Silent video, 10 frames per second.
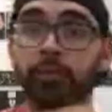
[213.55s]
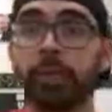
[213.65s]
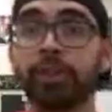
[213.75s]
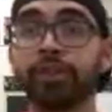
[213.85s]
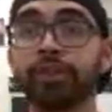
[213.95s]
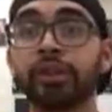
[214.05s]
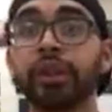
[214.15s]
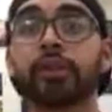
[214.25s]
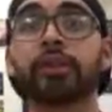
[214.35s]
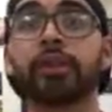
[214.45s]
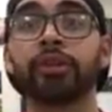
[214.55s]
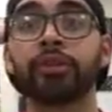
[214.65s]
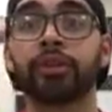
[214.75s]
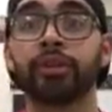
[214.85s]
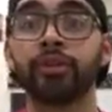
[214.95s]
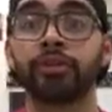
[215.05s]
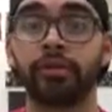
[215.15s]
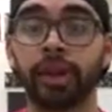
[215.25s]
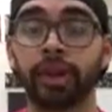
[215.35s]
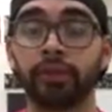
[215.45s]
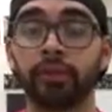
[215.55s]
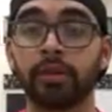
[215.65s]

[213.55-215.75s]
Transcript: right under your neck, and you're going to go down.